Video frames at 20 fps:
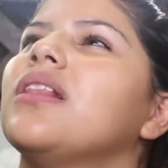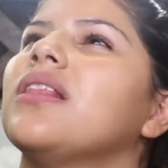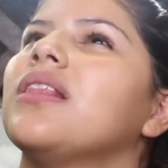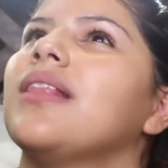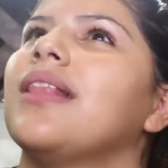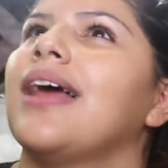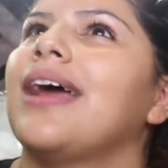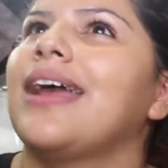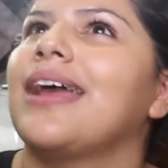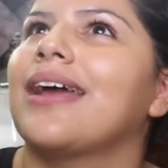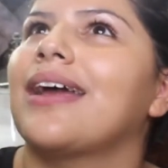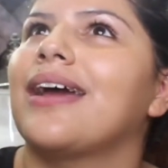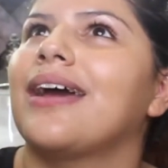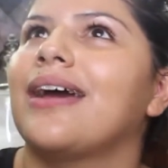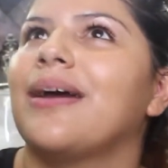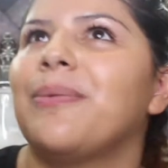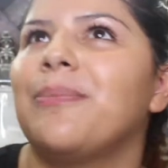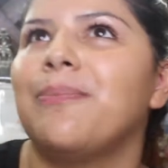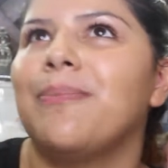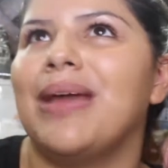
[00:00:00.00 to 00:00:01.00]
like
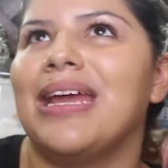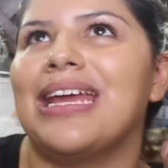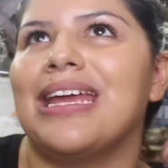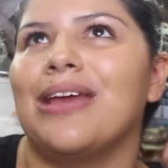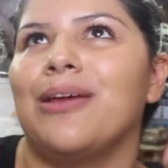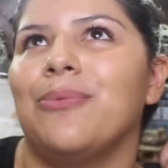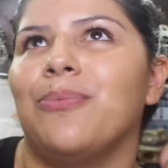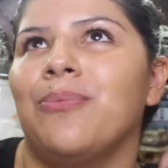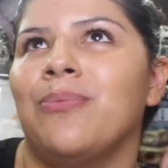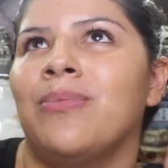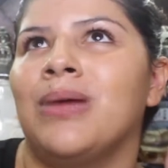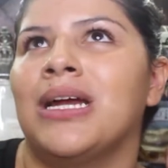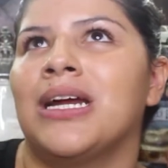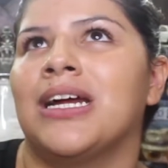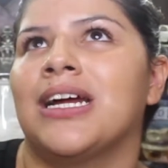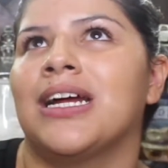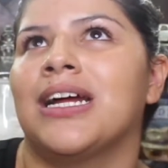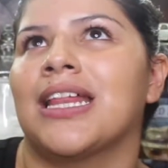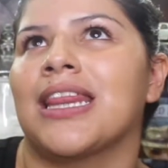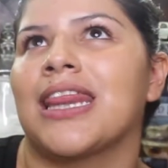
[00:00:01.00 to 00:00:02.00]
make him
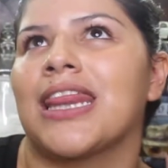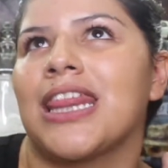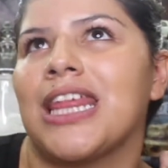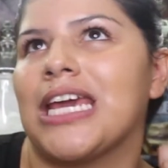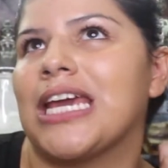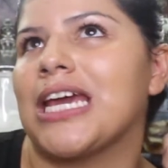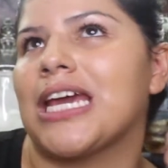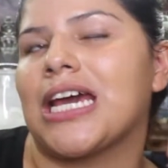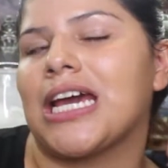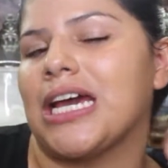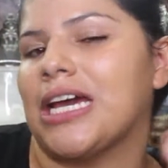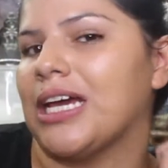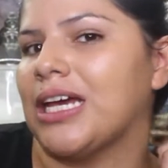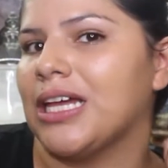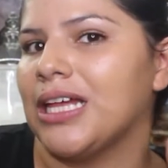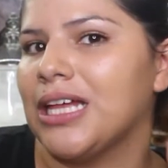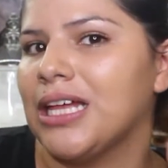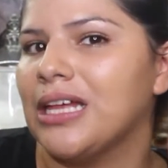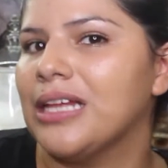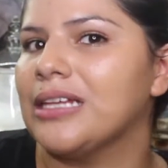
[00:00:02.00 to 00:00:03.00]
think
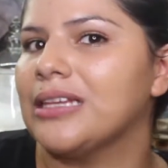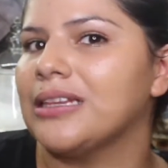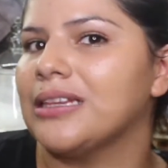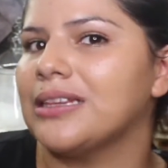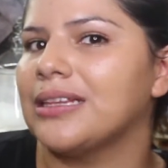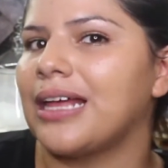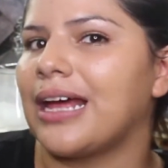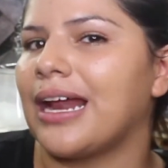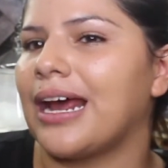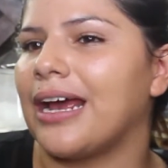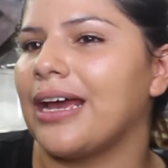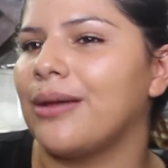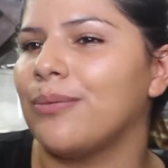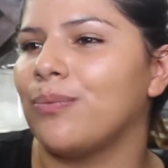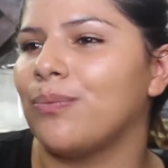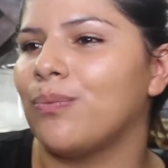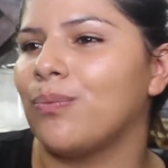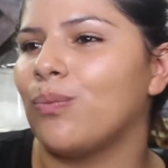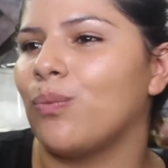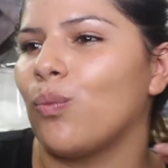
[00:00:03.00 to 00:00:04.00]
that I
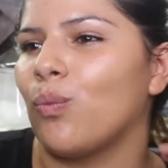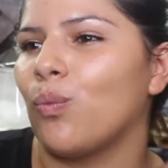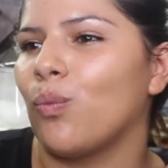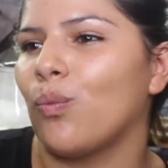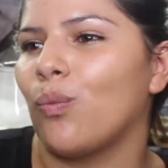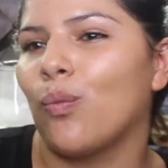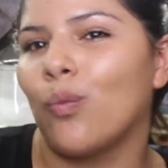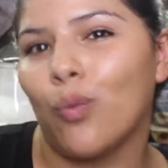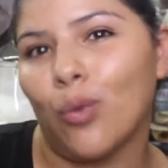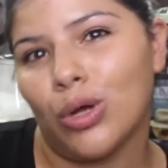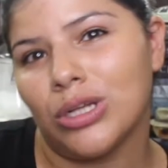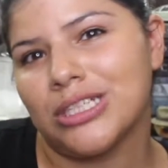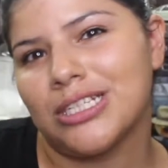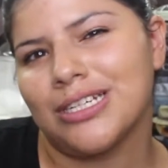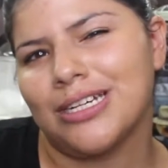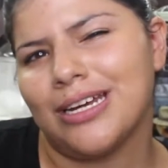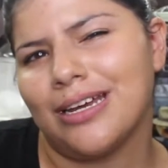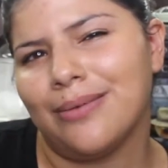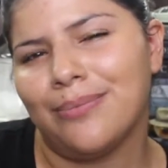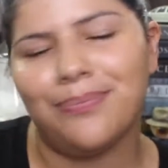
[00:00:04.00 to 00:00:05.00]

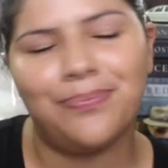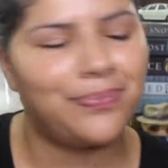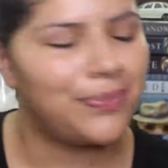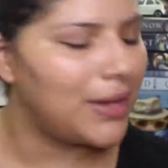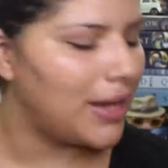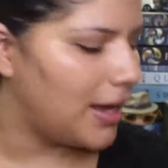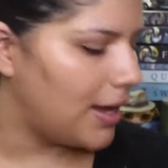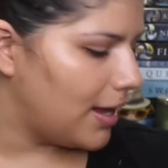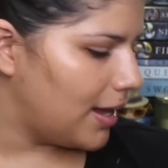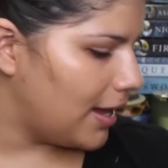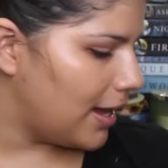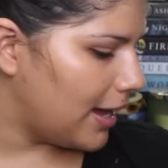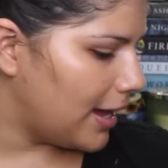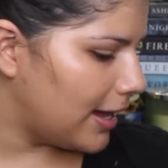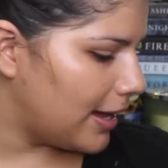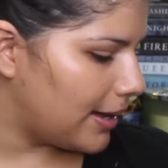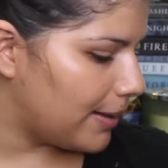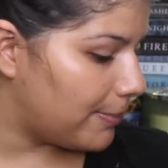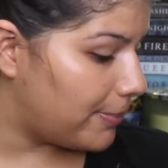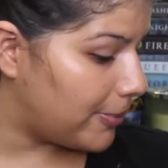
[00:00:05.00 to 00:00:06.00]
wanted him.
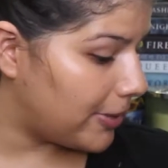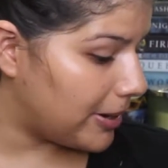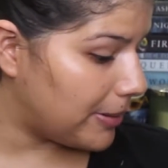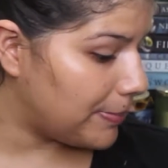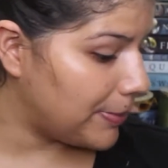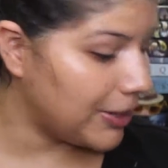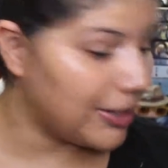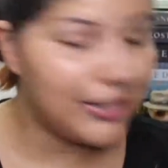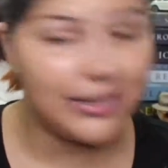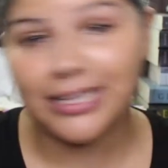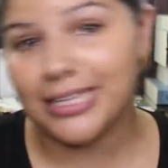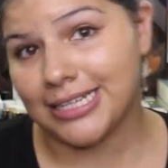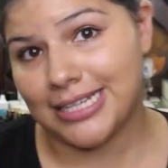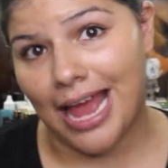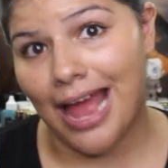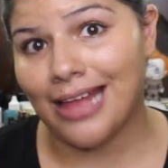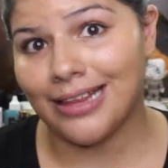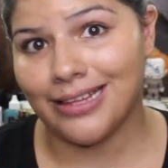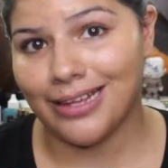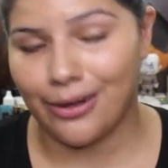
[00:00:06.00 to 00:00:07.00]
But apparently
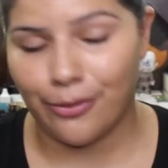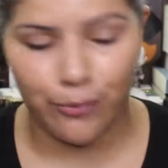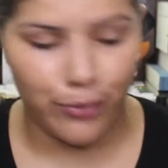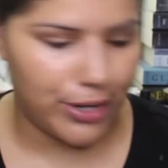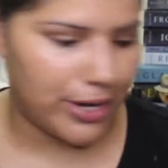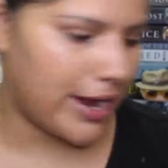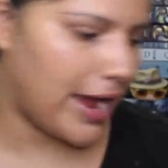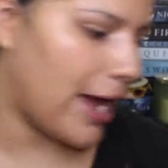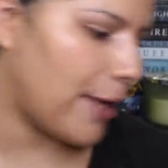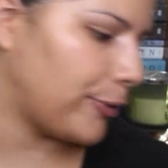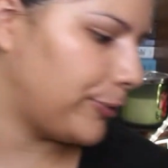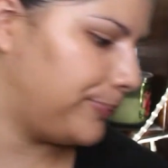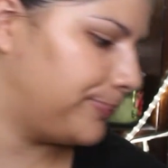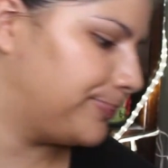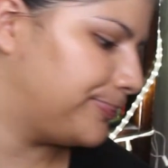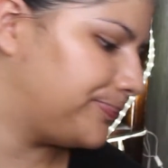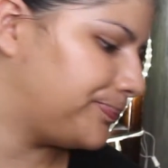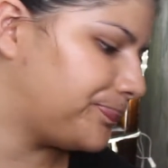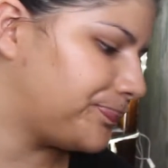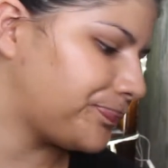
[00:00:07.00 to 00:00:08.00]
that didn't work out.
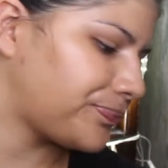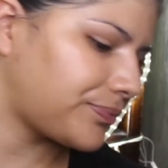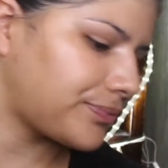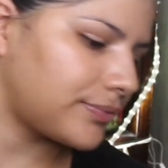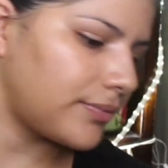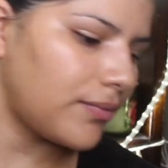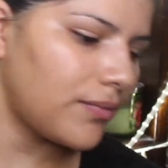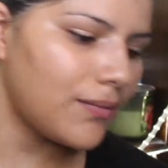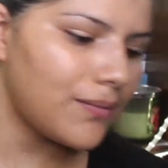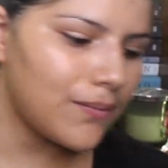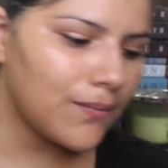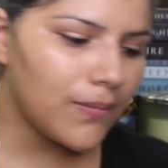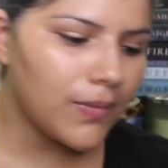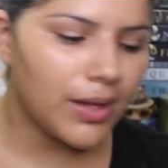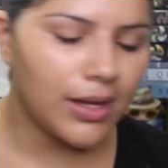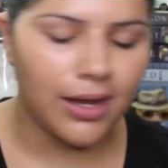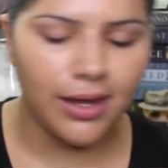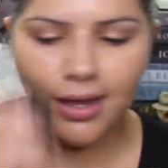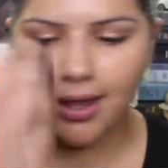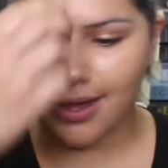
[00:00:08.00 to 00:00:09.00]

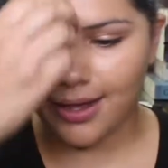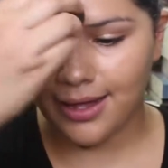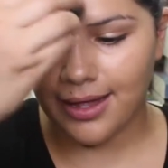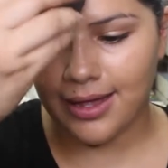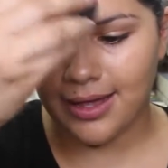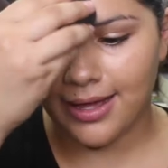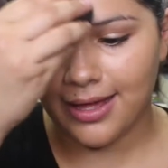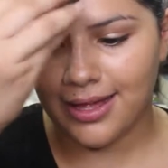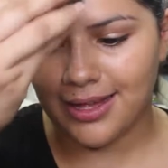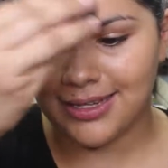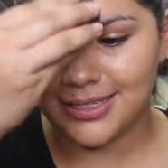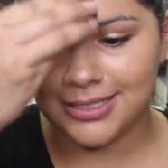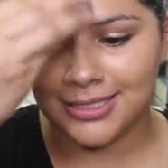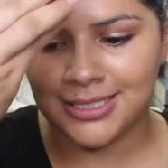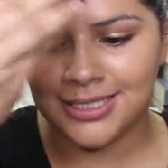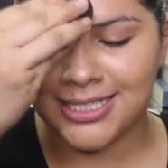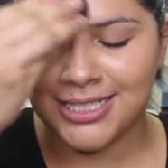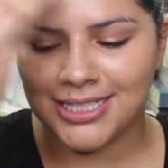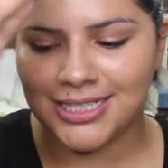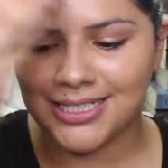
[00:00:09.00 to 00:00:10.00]

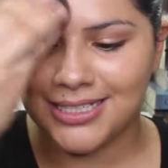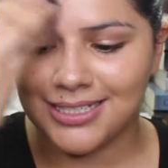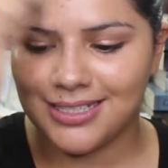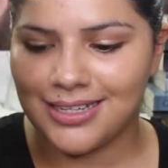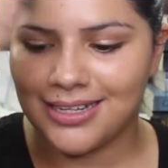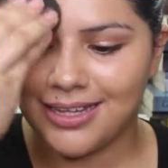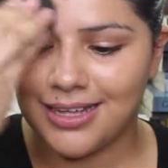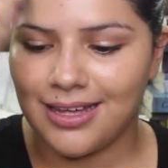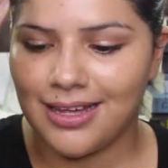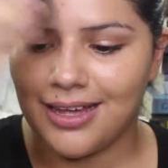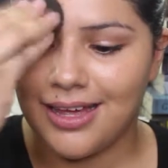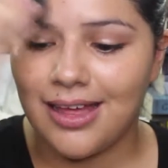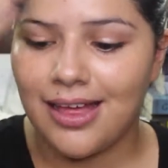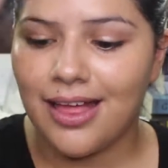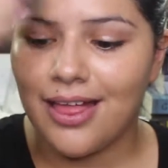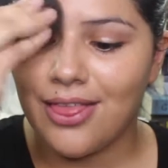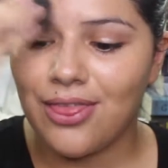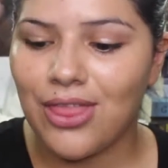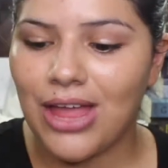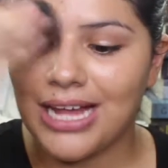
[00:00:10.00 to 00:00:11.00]
And
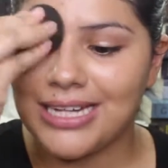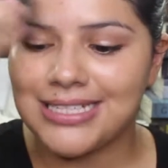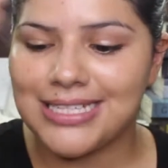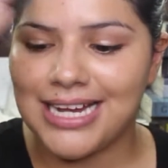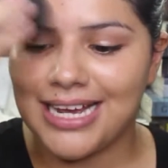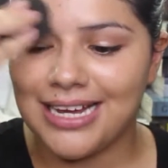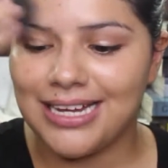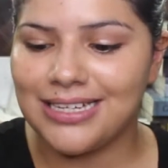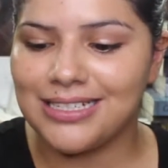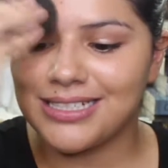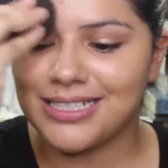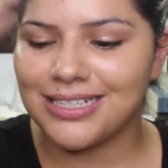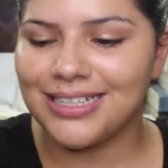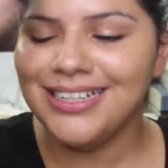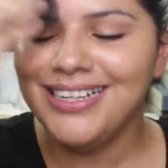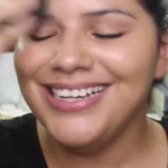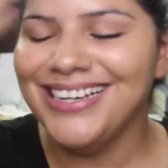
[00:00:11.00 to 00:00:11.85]
that date,